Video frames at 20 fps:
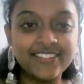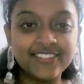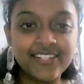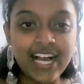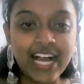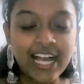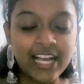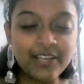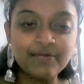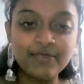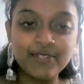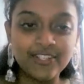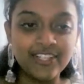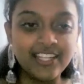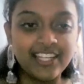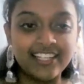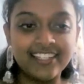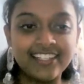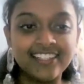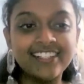I am
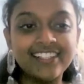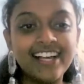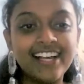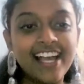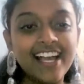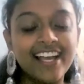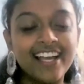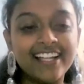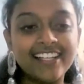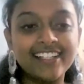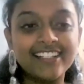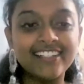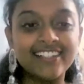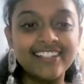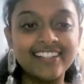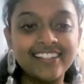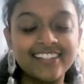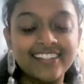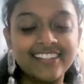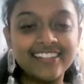Junita, and
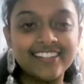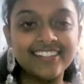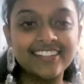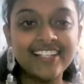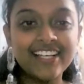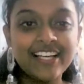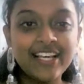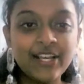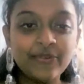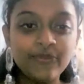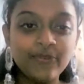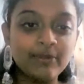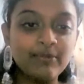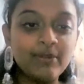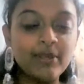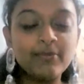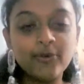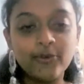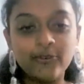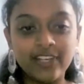we'll
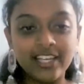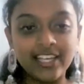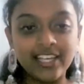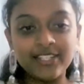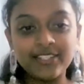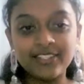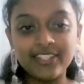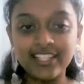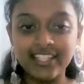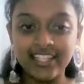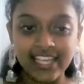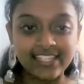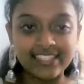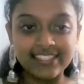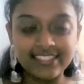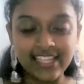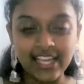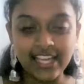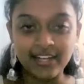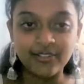be moving into the
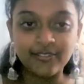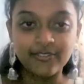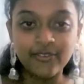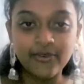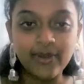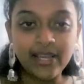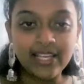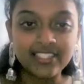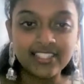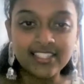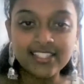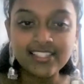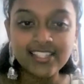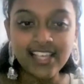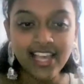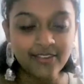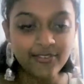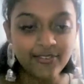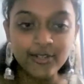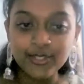next set of questions.
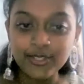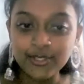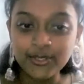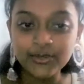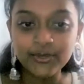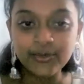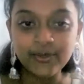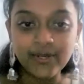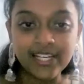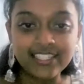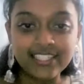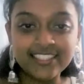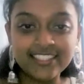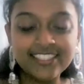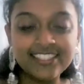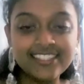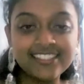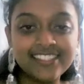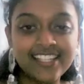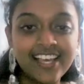I've got two
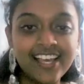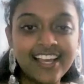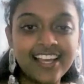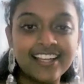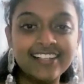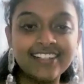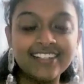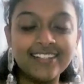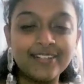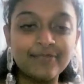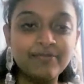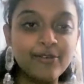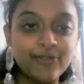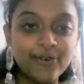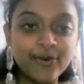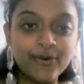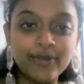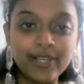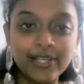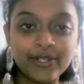questions, and
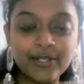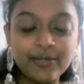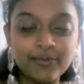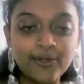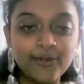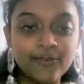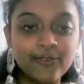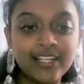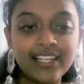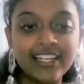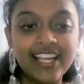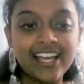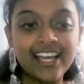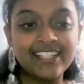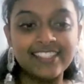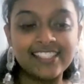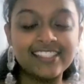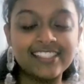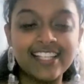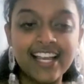before we could move in,
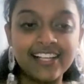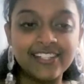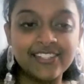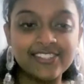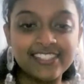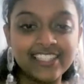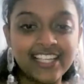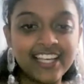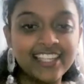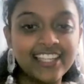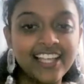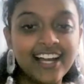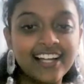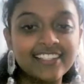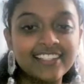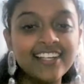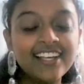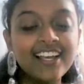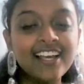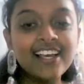I'd just like to say
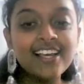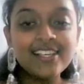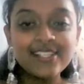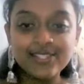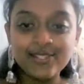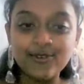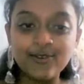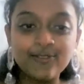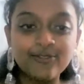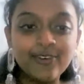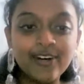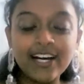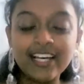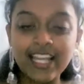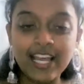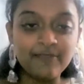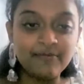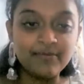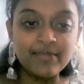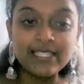that so far
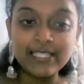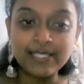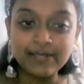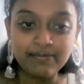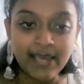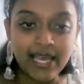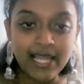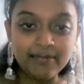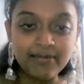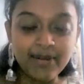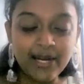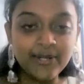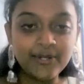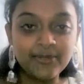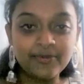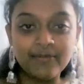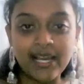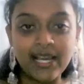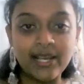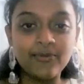I've been
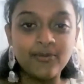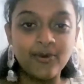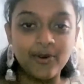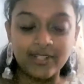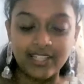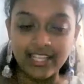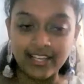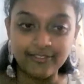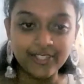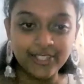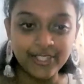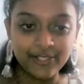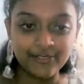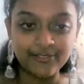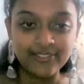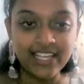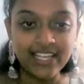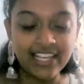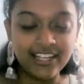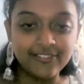spellbound by whatever
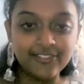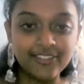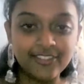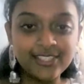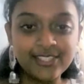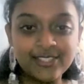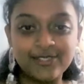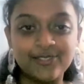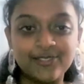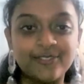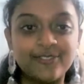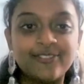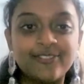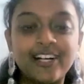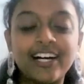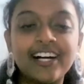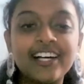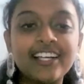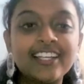you've delivered so far.